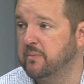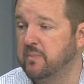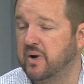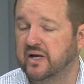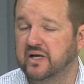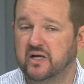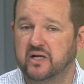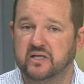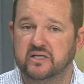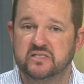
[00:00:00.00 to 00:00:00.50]

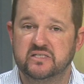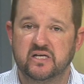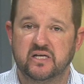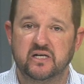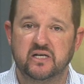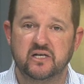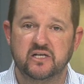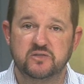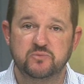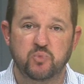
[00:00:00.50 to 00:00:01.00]
Mike Gundy said
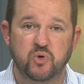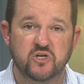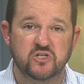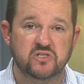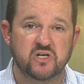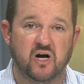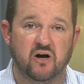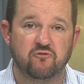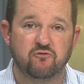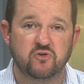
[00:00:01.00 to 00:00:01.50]
in his press
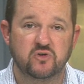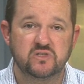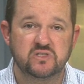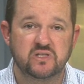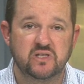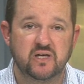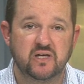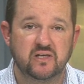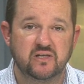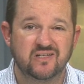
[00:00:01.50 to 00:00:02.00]
conference
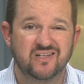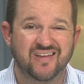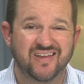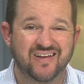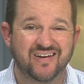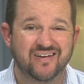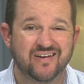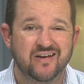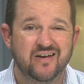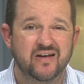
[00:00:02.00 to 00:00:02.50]

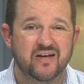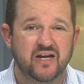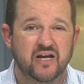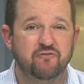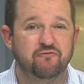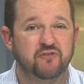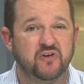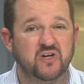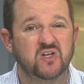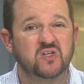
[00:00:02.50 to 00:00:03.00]
that he
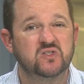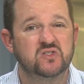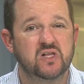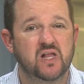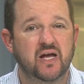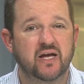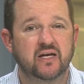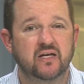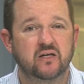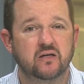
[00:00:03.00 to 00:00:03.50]
feels
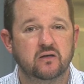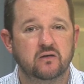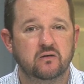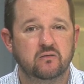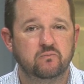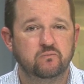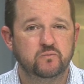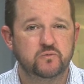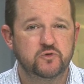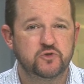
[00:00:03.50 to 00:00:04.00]
like
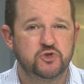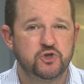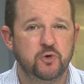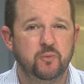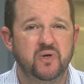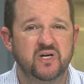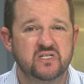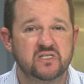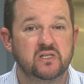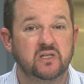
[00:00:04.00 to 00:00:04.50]

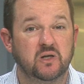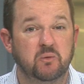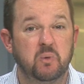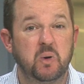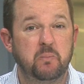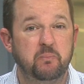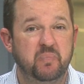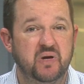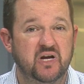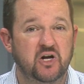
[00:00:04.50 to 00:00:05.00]
Chuba is a little
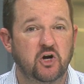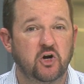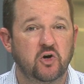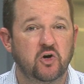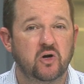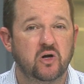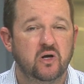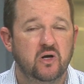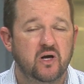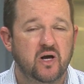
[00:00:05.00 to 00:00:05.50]
bit
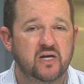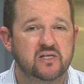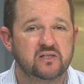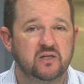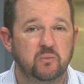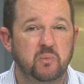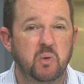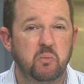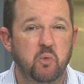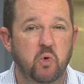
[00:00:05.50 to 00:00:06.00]
bigger, has a
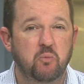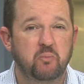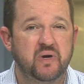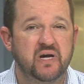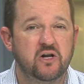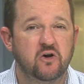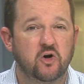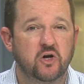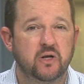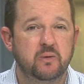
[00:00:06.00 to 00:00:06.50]
little bit more
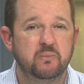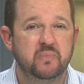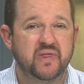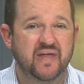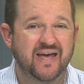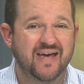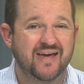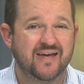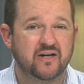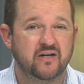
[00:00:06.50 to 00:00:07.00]
meat on him
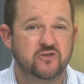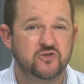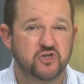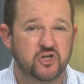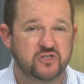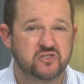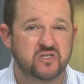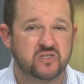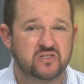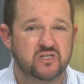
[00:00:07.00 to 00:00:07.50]
than
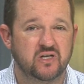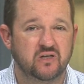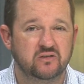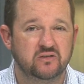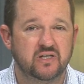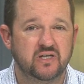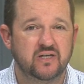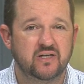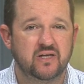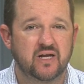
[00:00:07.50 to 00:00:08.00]
Justice Hill
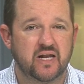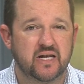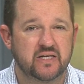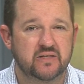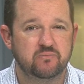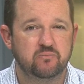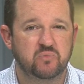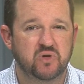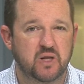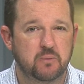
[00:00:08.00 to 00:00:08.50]
did,
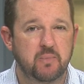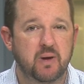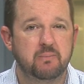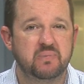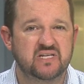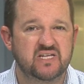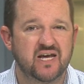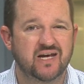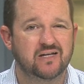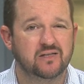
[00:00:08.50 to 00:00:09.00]
and can maybe
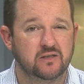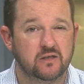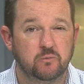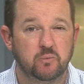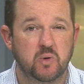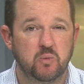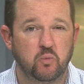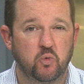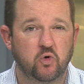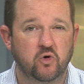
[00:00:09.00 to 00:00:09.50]
take a little
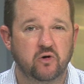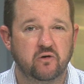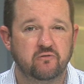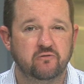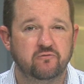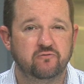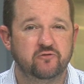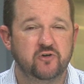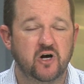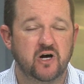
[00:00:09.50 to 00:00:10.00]
bit more
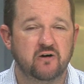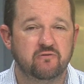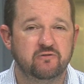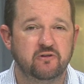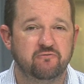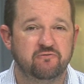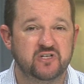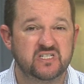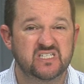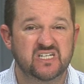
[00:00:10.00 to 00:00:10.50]
of
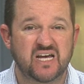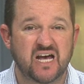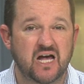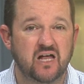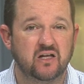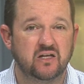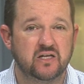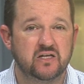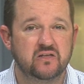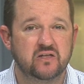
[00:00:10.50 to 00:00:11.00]
the
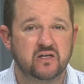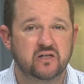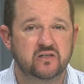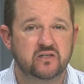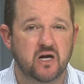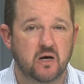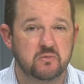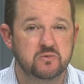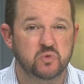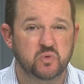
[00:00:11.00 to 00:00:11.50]
physicality that
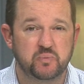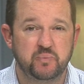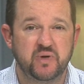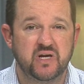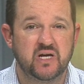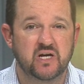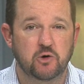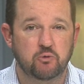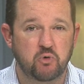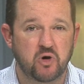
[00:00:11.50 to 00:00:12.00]
comes with
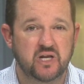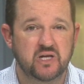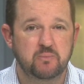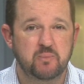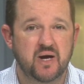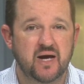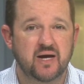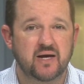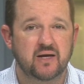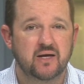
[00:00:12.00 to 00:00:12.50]
being a running
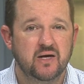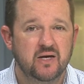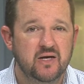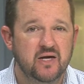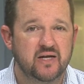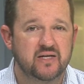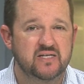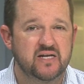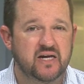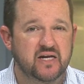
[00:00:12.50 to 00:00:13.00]
back
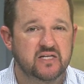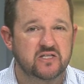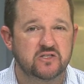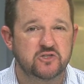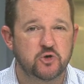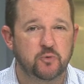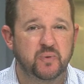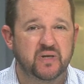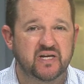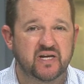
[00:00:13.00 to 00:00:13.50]
and taking
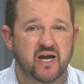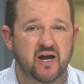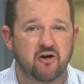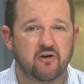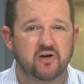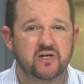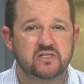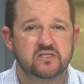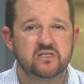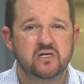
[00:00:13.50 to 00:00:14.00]
so many
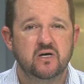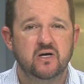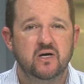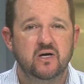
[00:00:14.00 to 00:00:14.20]
carries.